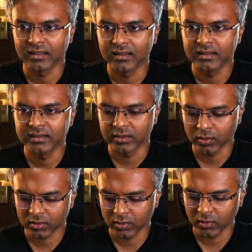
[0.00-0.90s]
in the
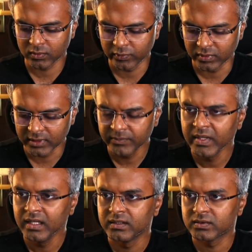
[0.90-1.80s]
.claude folder.
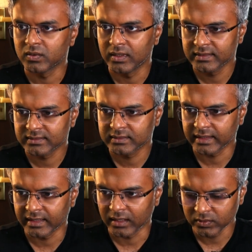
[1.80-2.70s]
So let's check
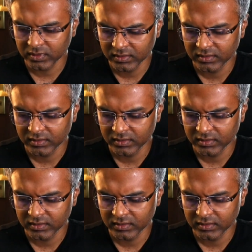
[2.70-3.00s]
it out.